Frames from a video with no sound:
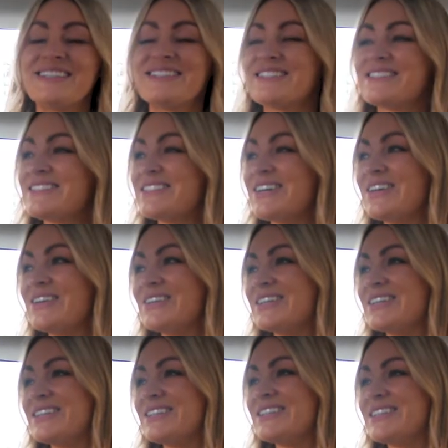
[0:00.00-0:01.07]
It's but he's so he's getting
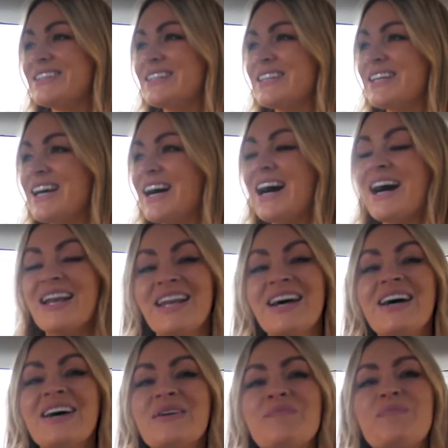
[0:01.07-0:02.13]
good. shit. I
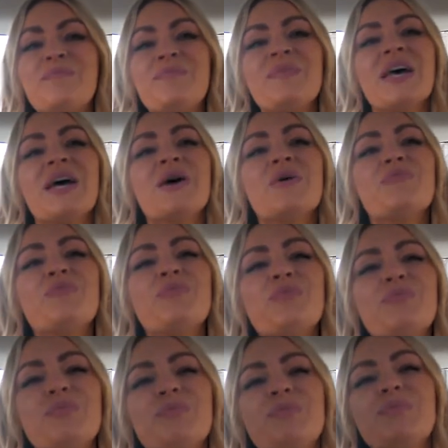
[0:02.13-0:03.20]
know. He's getting shit, and
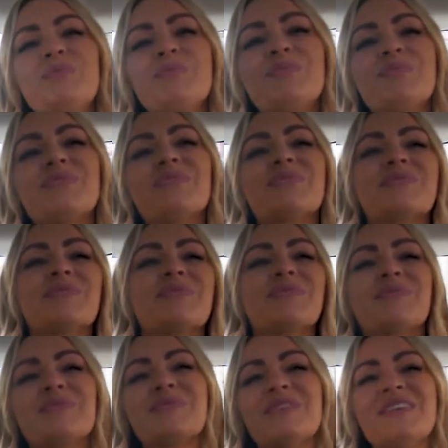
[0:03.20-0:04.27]
you think, but how?
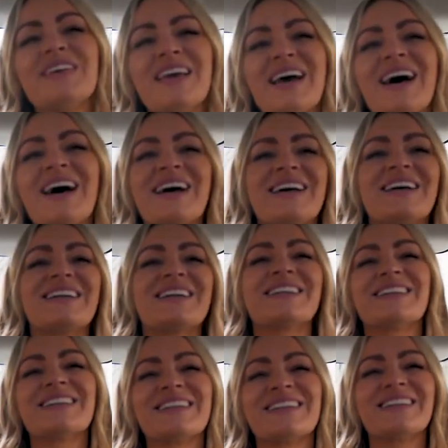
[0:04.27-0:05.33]
He's just yeah. all he's
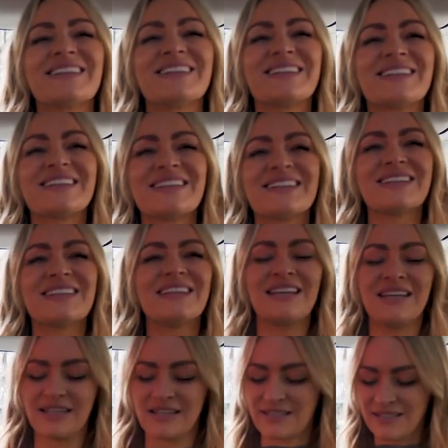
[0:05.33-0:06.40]
doing
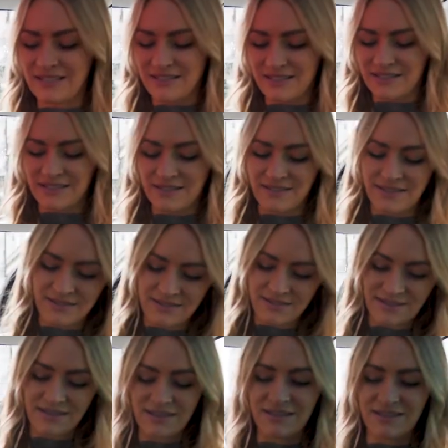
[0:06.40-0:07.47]
he's just stating the
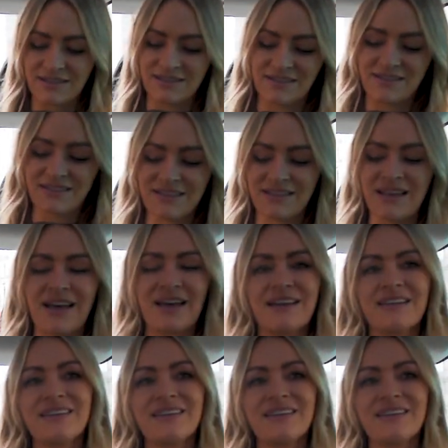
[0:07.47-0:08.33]
fucking obvious. Yeah.